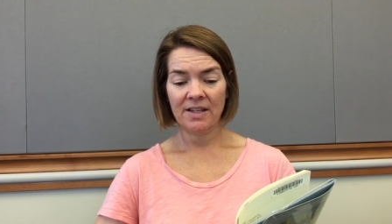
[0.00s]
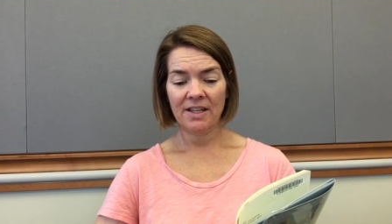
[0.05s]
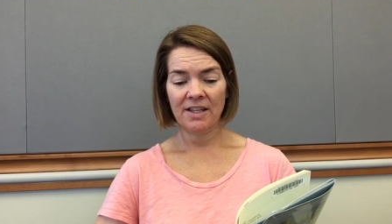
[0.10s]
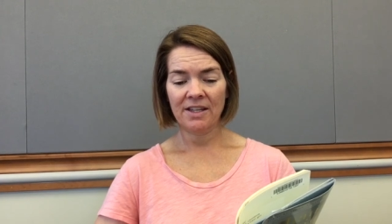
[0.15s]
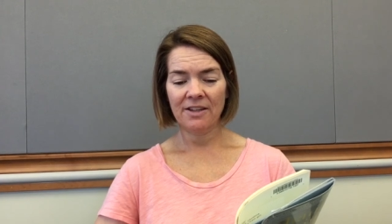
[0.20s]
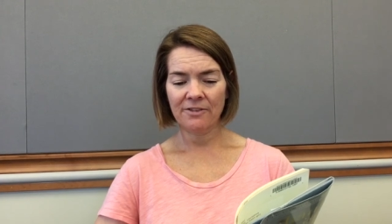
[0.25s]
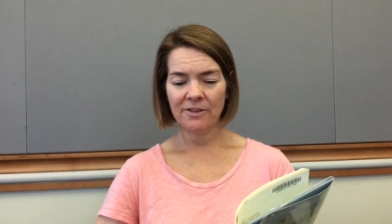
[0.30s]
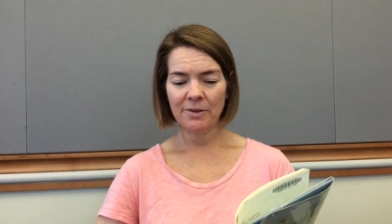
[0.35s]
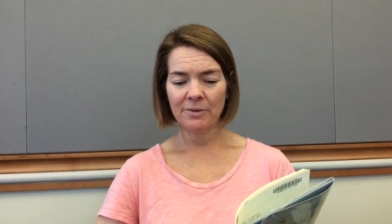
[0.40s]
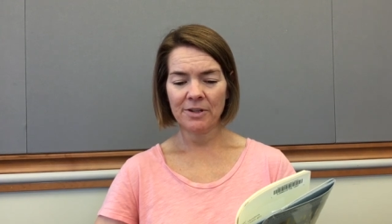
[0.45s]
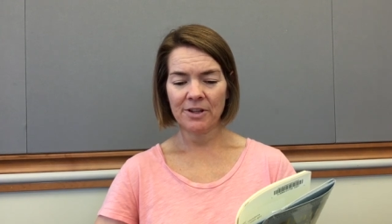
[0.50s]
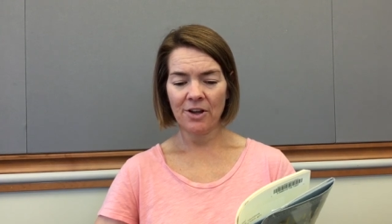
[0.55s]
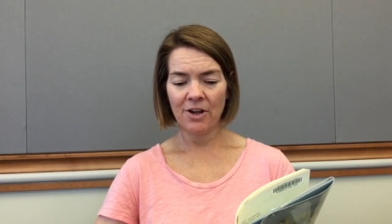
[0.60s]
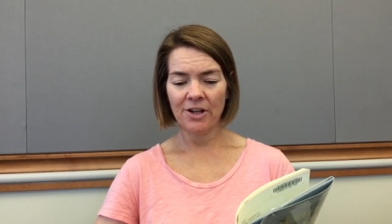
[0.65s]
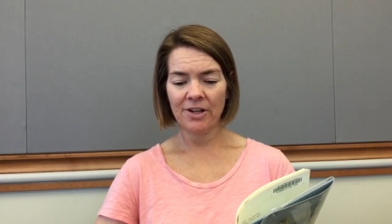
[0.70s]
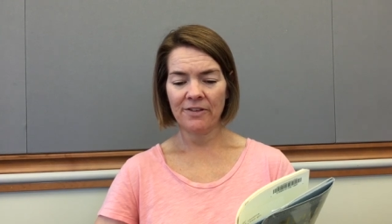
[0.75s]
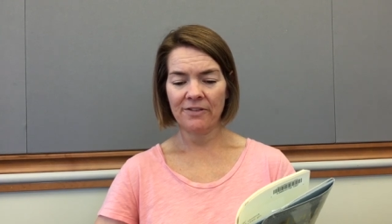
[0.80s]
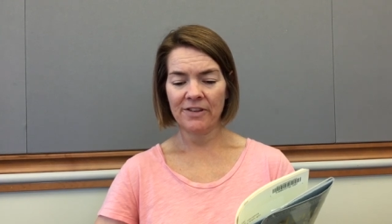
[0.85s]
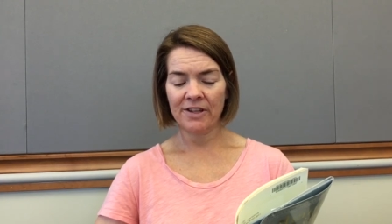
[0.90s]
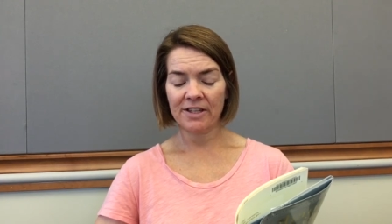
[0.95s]
Even with all
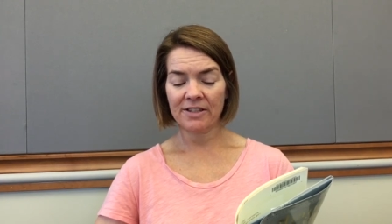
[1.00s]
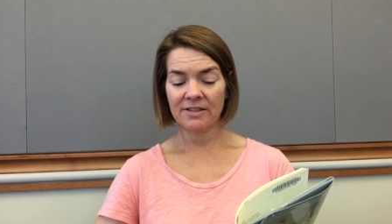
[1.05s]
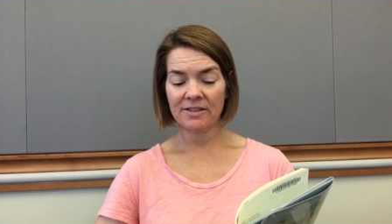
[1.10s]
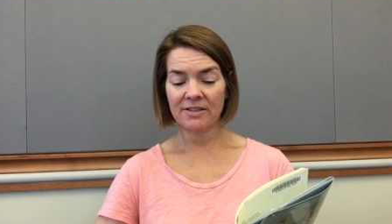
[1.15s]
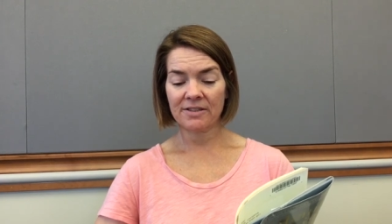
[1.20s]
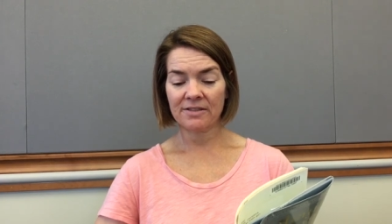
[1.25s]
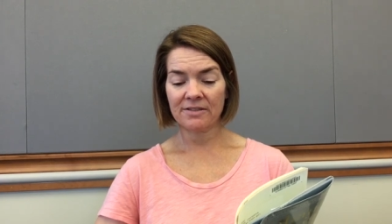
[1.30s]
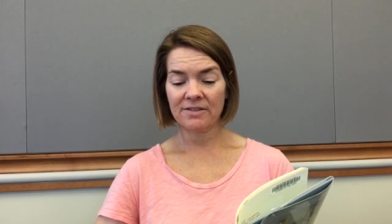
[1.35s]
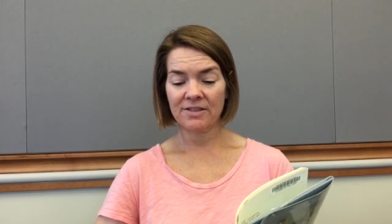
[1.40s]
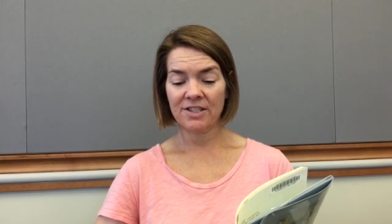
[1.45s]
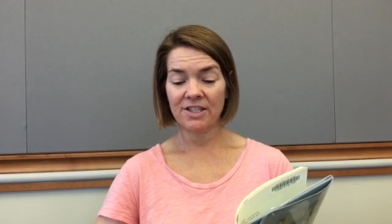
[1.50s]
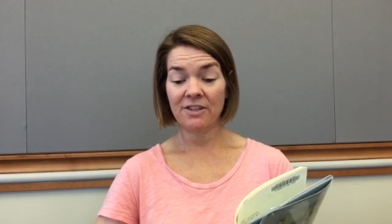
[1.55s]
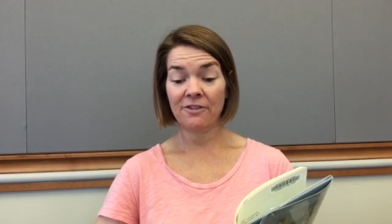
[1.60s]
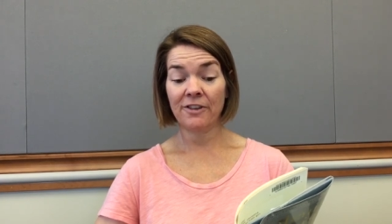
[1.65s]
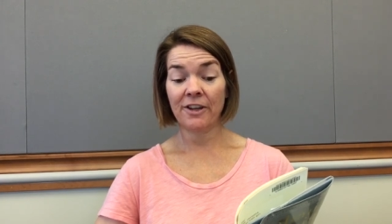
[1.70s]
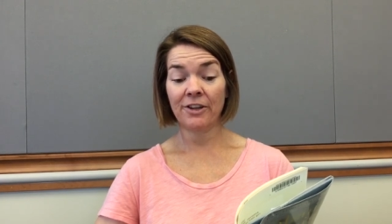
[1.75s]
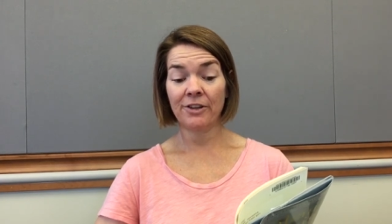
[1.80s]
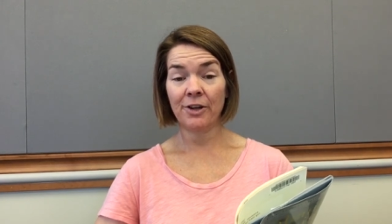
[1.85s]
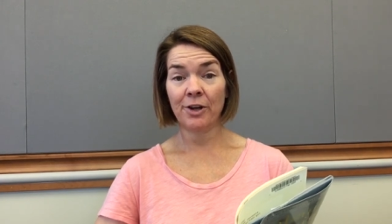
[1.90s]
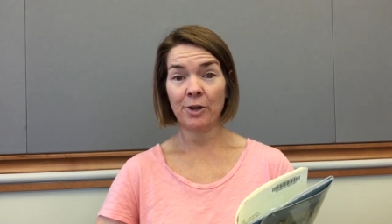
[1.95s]
of this, she
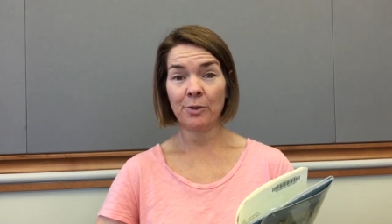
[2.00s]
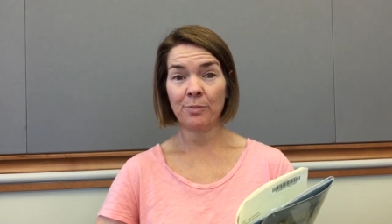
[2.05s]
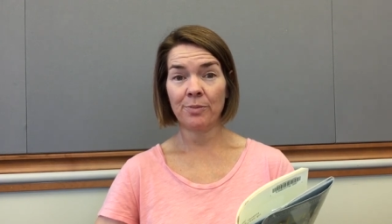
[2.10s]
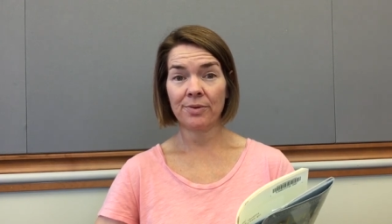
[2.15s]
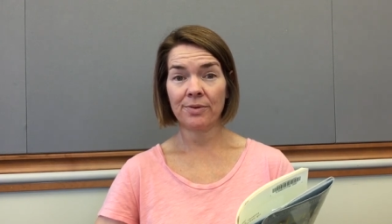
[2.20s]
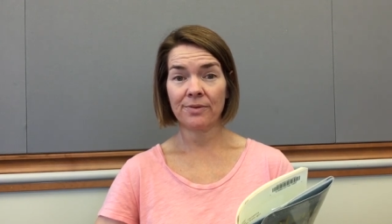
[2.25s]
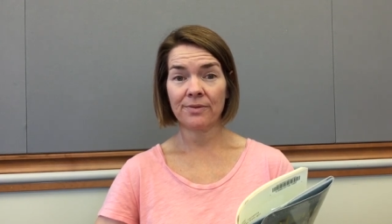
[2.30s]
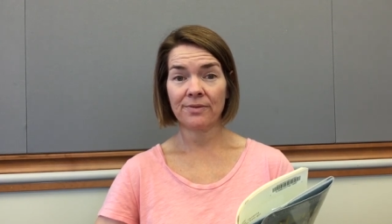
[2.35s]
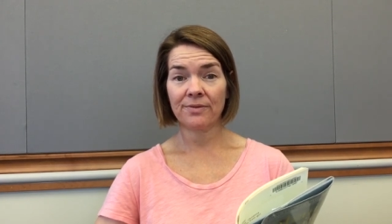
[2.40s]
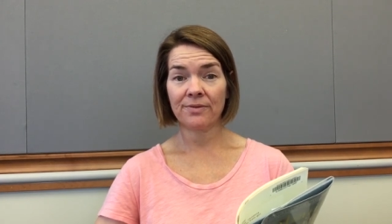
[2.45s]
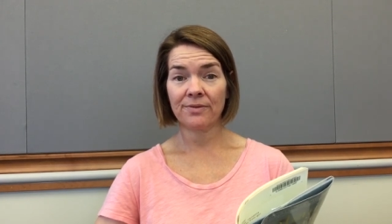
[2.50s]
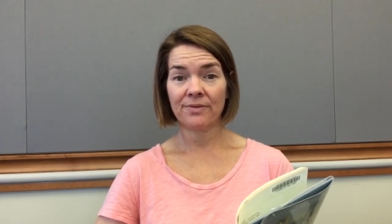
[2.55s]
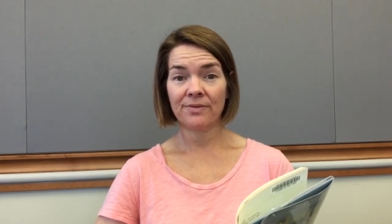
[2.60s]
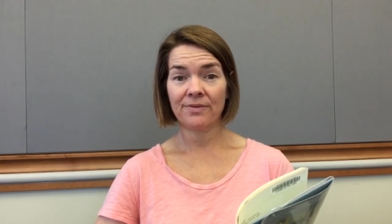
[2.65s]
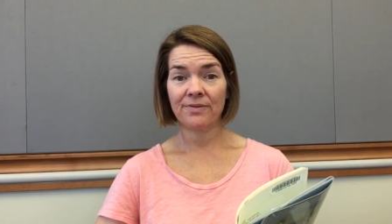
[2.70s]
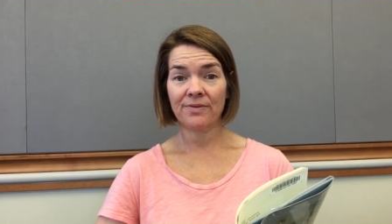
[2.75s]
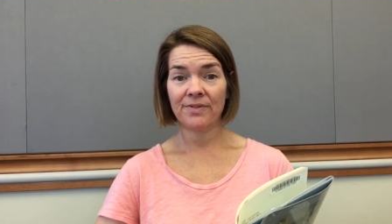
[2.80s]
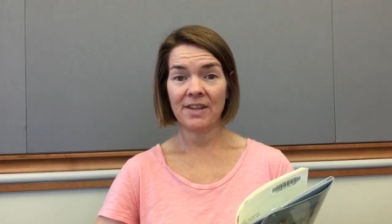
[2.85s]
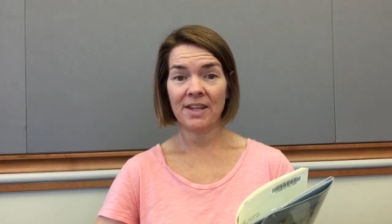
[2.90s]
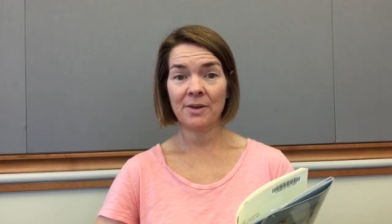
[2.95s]
felt hope.
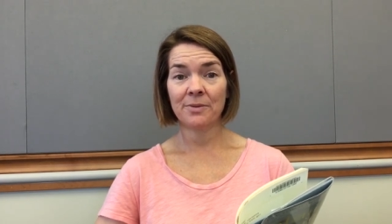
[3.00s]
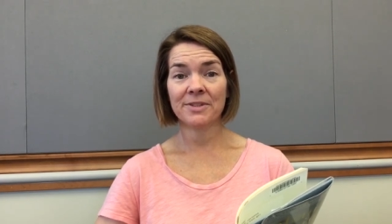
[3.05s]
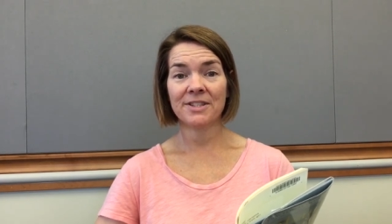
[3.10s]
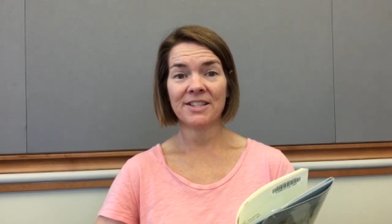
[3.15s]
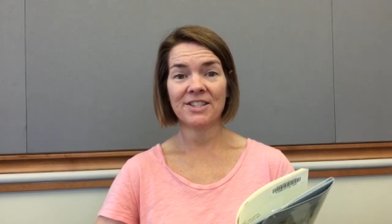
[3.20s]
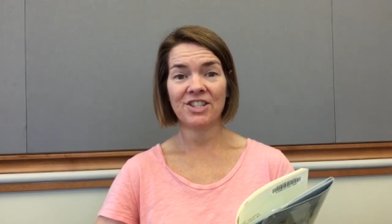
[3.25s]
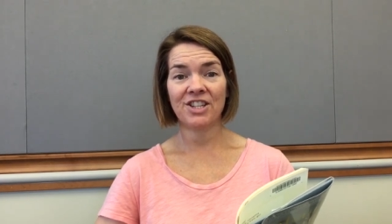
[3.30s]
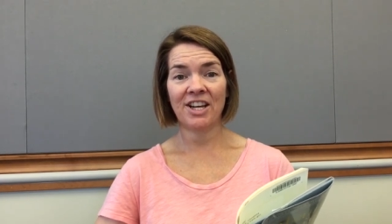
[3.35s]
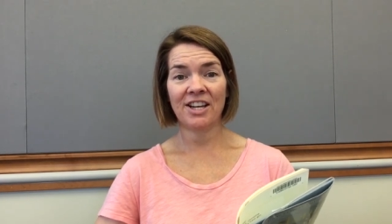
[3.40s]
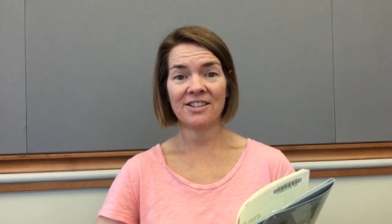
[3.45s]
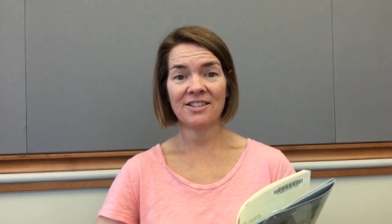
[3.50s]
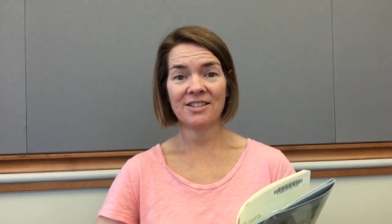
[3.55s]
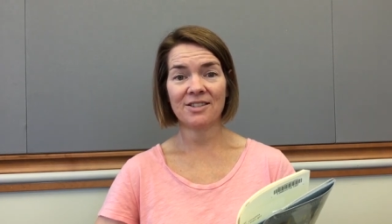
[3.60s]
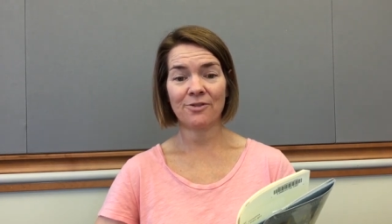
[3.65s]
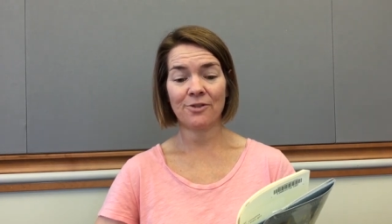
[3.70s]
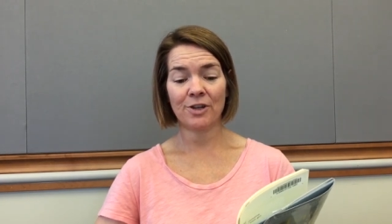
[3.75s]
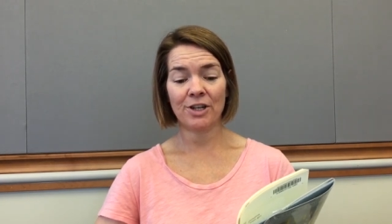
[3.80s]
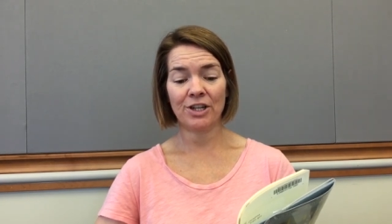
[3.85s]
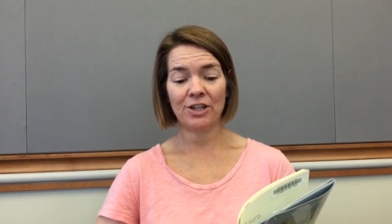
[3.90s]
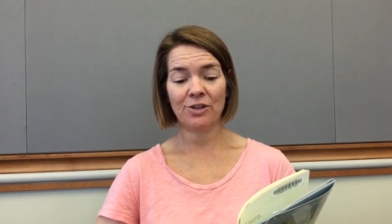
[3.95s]
It was a chance
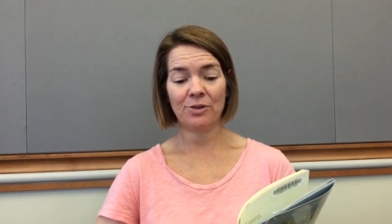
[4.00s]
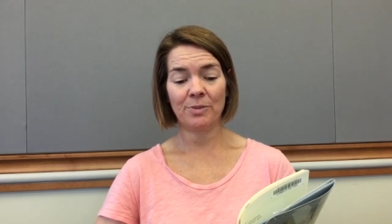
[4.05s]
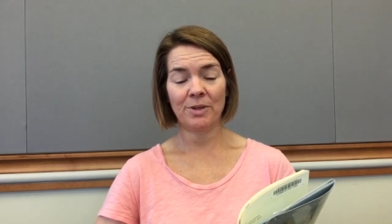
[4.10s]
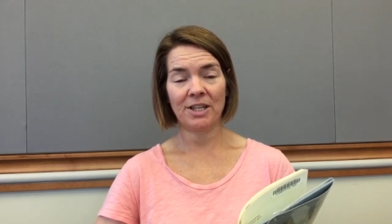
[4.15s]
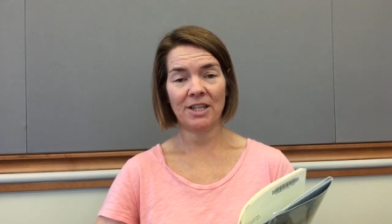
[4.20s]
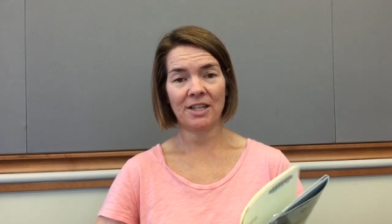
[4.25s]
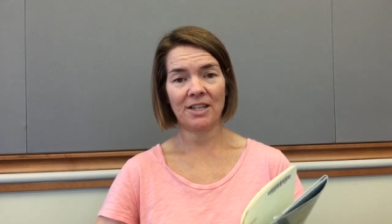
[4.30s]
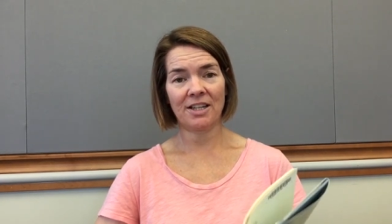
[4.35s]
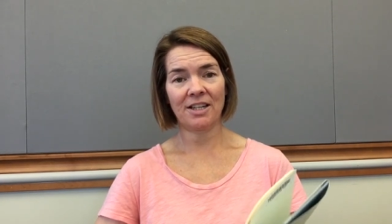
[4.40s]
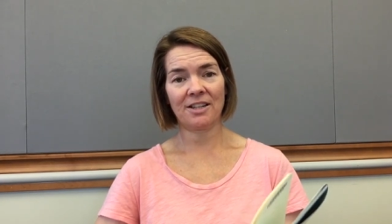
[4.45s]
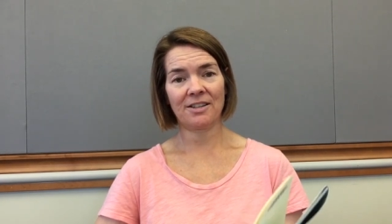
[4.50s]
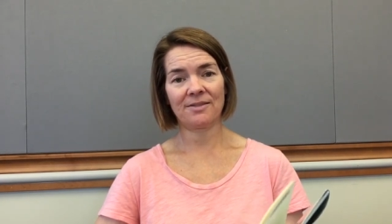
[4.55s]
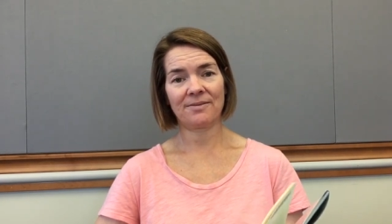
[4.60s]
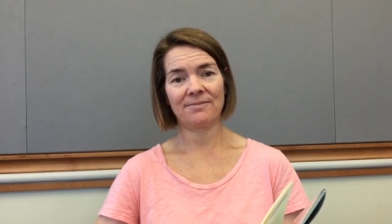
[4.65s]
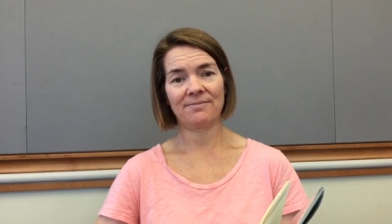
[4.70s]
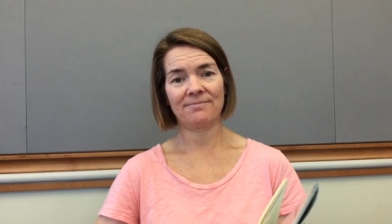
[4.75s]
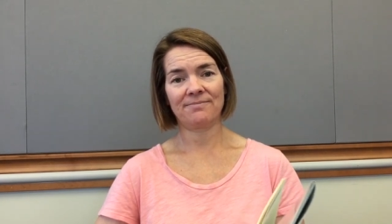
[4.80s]
for a new beginning.